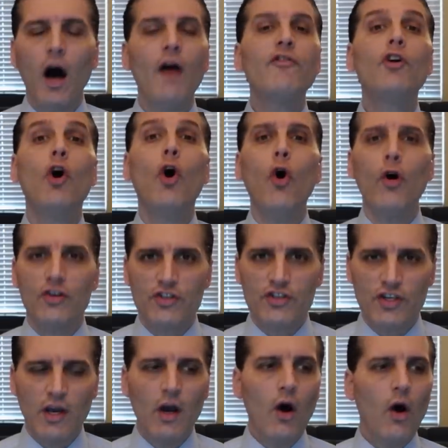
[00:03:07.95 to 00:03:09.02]
Of
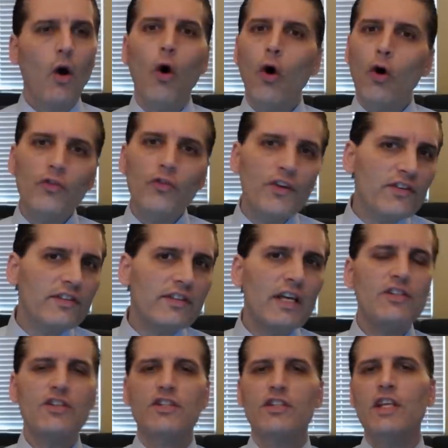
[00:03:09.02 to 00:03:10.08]
course, all this
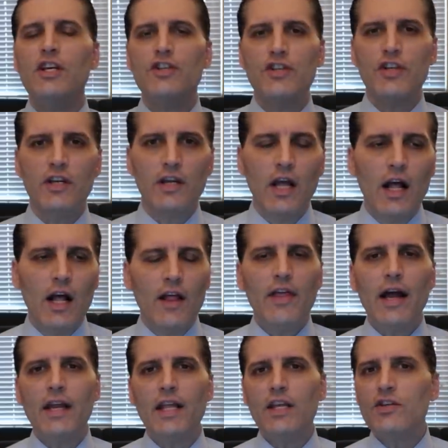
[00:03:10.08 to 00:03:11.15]
legislation
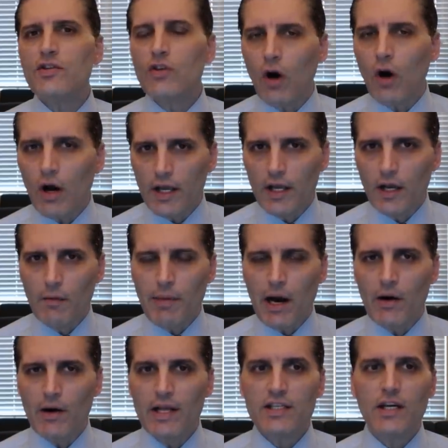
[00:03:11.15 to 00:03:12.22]
that he's talking
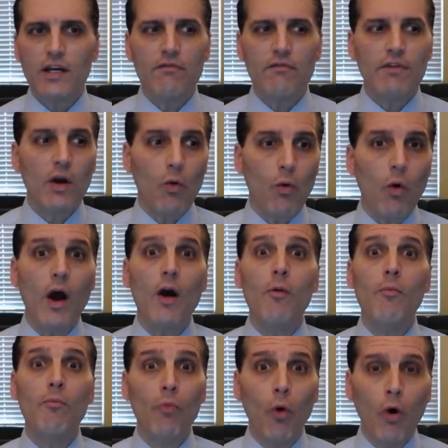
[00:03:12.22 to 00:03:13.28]
about is going to
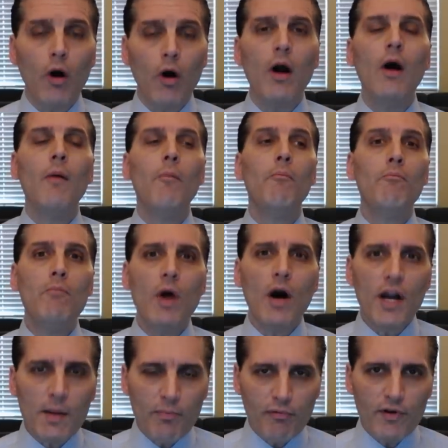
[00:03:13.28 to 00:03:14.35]
require more
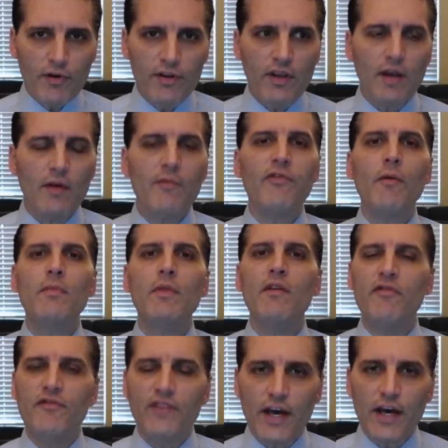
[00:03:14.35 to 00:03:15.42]
money printing from the
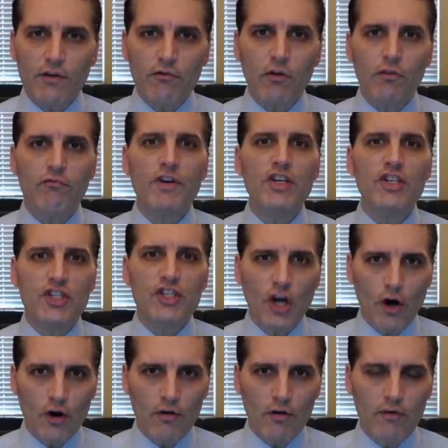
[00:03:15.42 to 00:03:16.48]
Federal
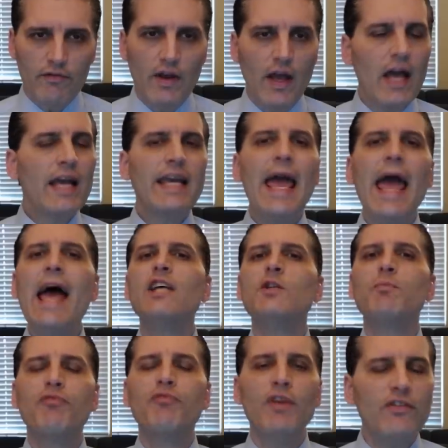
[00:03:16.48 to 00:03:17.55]
Reserve,
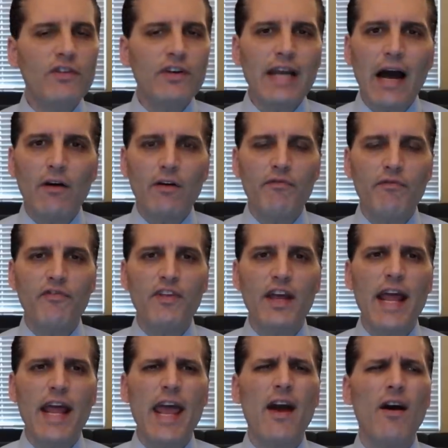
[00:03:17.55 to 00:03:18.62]
cash printed out of
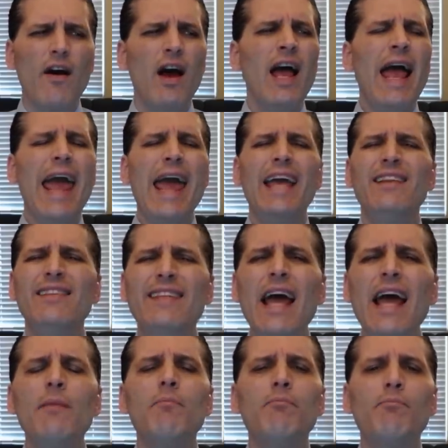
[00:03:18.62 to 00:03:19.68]
thin air, a
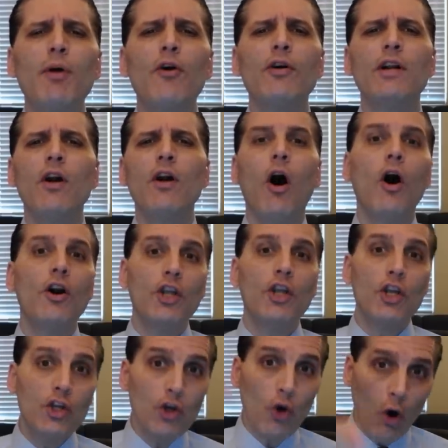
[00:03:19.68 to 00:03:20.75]
debt burden on
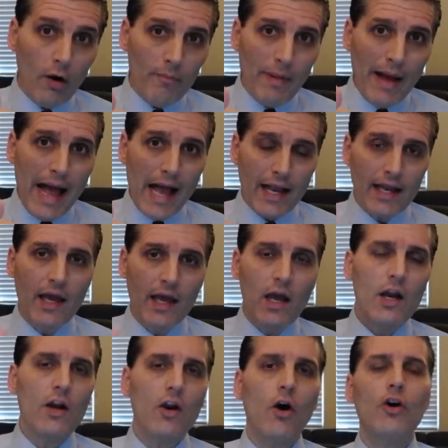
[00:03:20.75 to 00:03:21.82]
your back
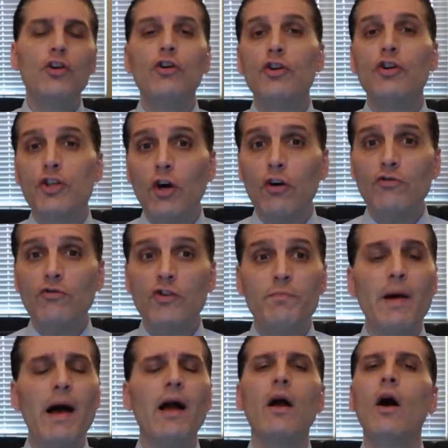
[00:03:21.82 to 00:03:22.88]
and on your children's
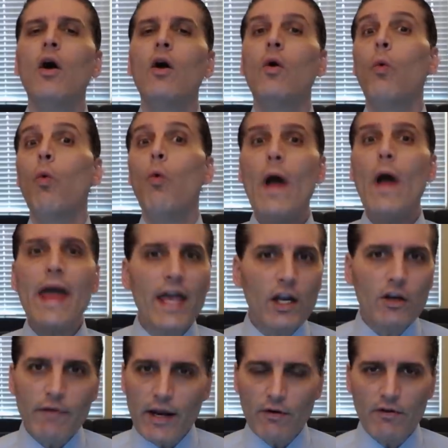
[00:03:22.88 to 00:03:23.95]
back way
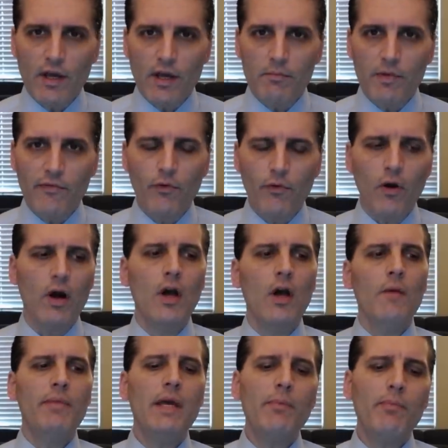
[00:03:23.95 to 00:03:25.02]
greater than before.
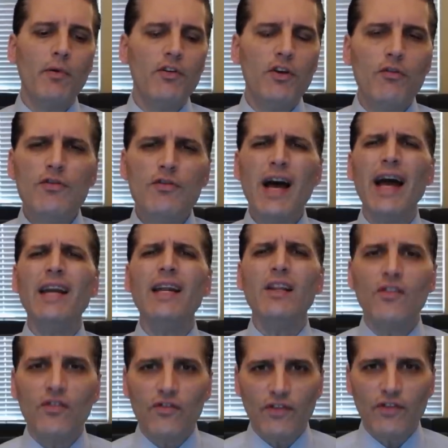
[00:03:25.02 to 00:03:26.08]
People, the
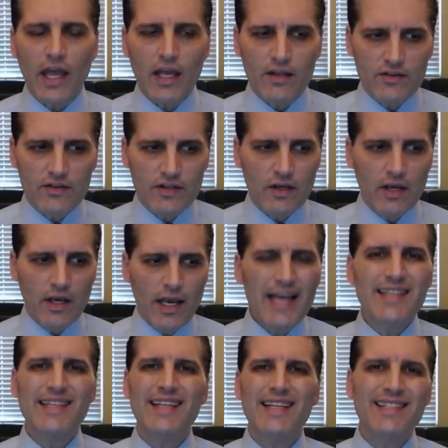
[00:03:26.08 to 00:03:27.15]
United States
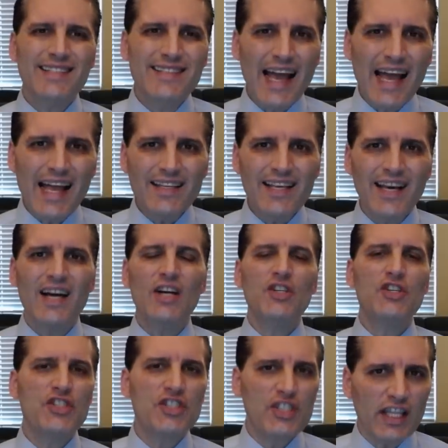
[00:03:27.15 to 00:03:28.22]
is a debt
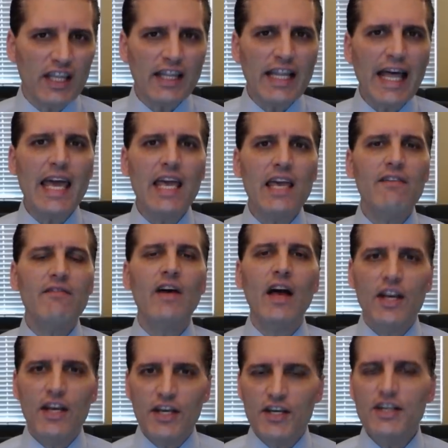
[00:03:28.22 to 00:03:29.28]
slave
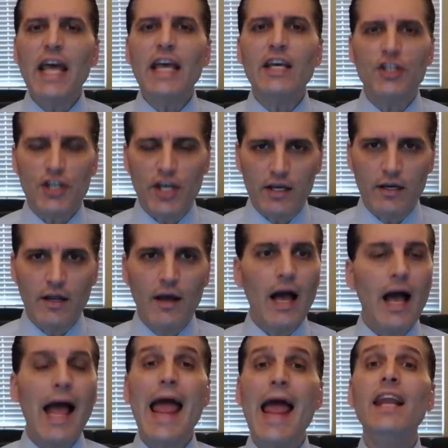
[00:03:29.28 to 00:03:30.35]
nation.
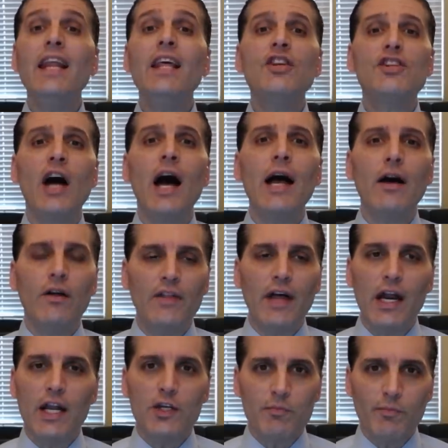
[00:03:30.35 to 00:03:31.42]
Any child
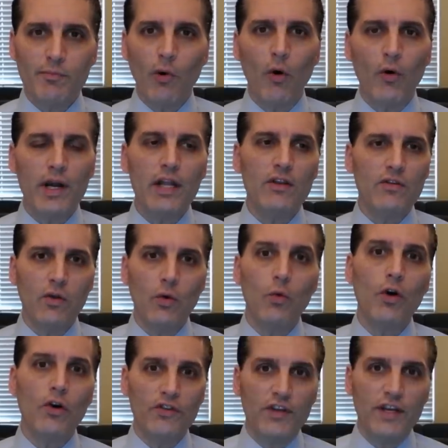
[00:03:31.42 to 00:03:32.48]
that is born into the
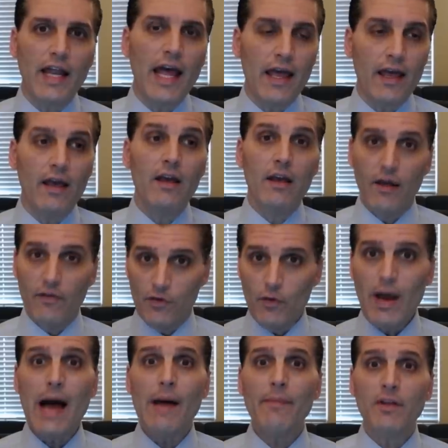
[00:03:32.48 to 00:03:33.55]
world today, if
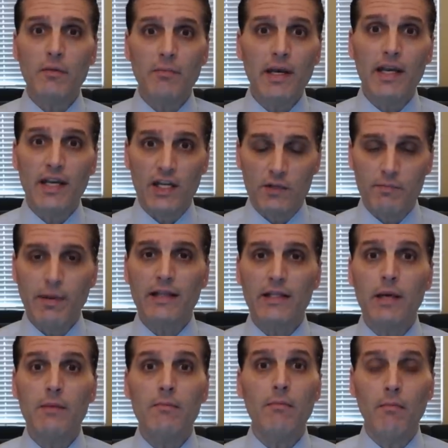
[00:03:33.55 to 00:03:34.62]
you happen to be an
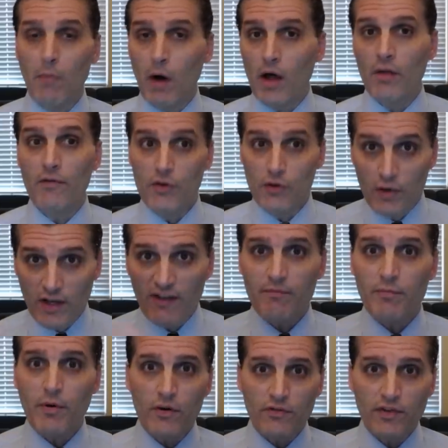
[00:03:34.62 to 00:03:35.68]
expecting mother and you
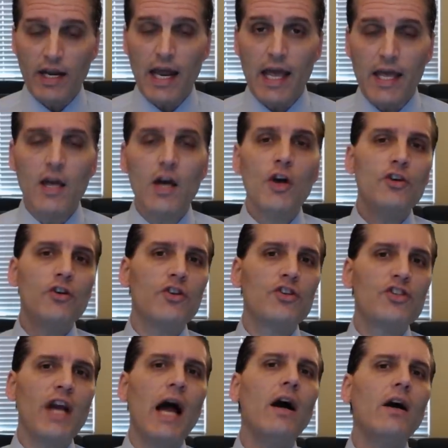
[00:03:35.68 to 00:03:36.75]
give birth today, your
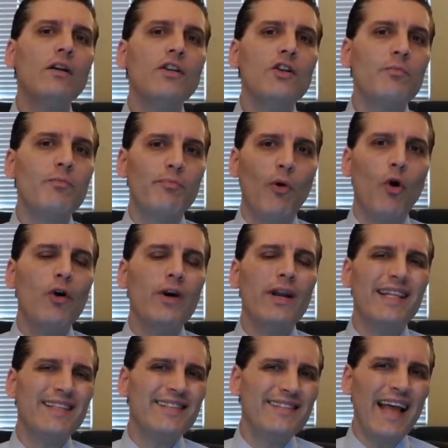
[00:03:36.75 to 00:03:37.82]
child is
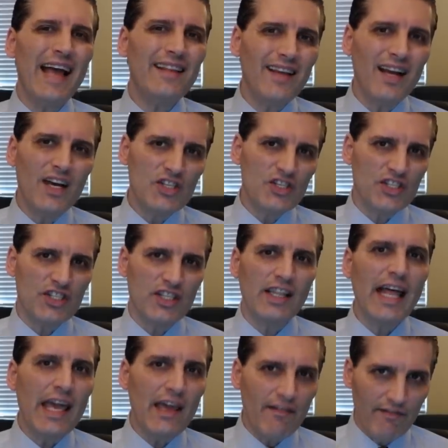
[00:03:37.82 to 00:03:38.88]
born a debt
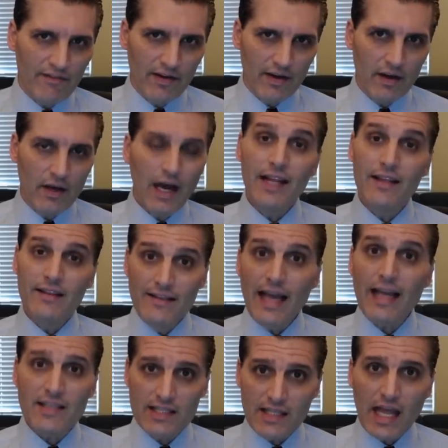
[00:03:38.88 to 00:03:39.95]
slave. A
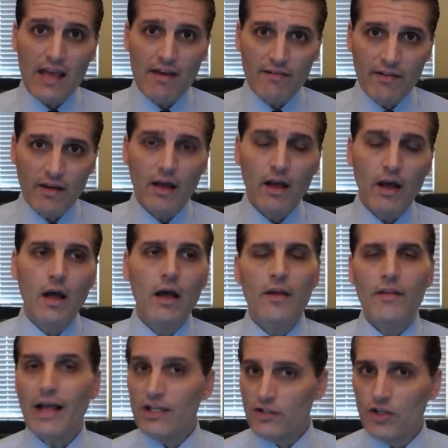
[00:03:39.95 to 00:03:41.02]
debt slave.
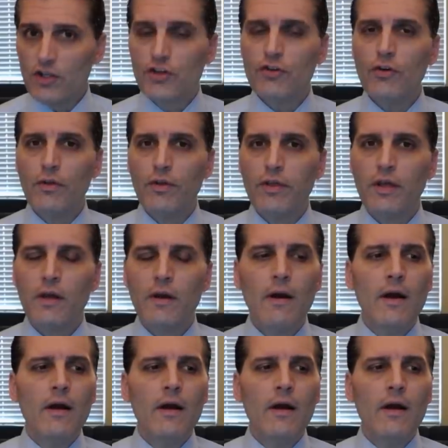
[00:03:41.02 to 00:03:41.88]
That's the truth.